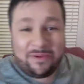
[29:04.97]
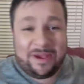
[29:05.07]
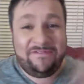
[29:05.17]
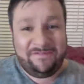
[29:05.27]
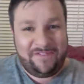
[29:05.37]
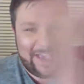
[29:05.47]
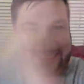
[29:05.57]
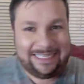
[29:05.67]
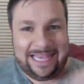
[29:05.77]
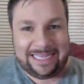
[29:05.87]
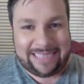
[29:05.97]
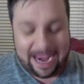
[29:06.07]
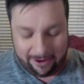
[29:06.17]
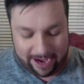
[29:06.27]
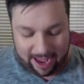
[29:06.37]
that we've fixed this
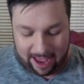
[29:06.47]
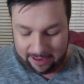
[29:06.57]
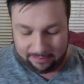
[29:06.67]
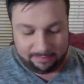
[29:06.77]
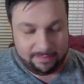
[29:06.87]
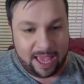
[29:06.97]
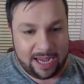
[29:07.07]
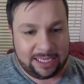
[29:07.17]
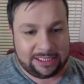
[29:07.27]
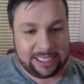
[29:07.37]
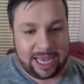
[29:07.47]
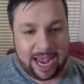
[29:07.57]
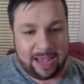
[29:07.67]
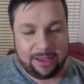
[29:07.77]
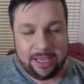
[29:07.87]
area and managed to get
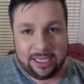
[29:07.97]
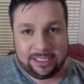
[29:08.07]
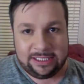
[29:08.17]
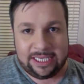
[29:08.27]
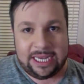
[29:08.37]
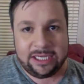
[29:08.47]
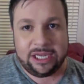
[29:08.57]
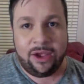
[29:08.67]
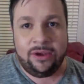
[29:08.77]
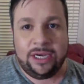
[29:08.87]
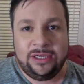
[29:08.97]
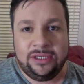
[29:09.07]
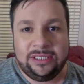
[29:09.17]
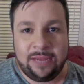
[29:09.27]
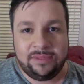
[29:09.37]
our skin tone
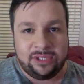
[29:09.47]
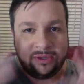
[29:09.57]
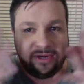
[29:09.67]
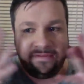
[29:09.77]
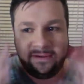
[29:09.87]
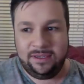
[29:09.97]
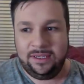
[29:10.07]
into some sort of